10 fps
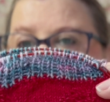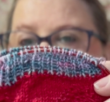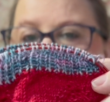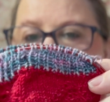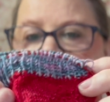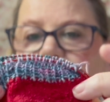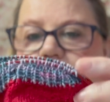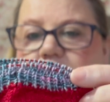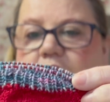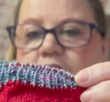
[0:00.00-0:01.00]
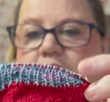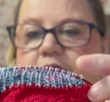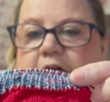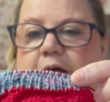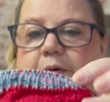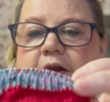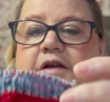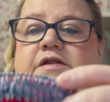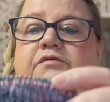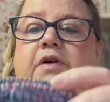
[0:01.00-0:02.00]
And then I'm on the rib, and
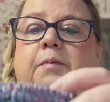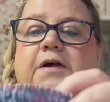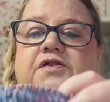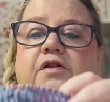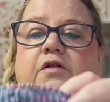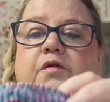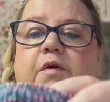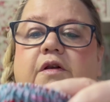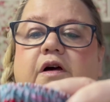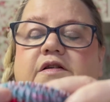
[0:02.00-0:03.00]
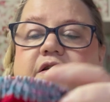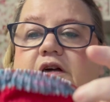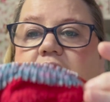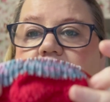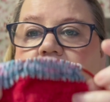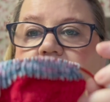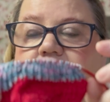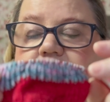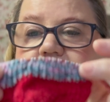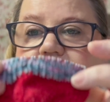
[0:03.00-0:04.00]
it's the rib I struggled with last night. I
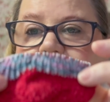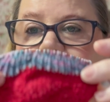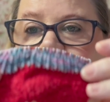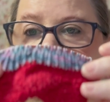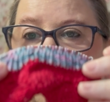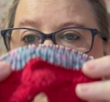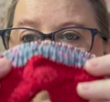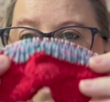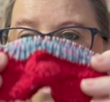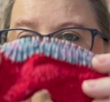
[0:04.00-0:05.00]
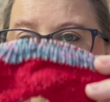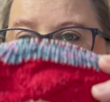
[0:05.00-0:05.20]
could